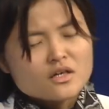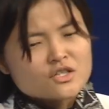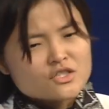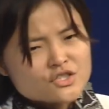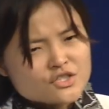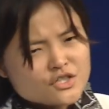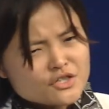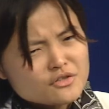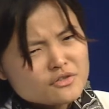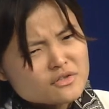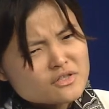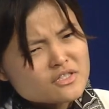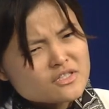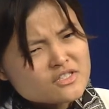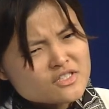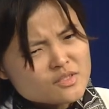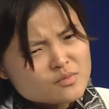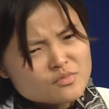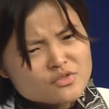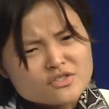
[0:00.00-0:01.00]
Shared,
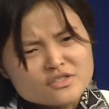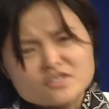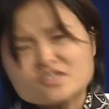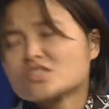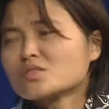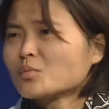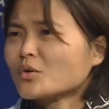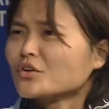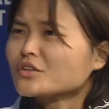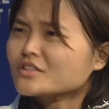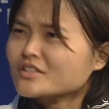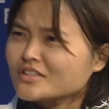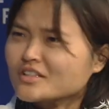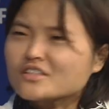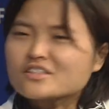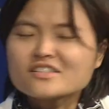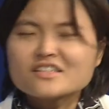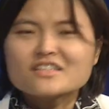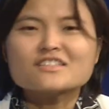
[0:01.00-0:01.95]
seamless, and smart, yes. Okay.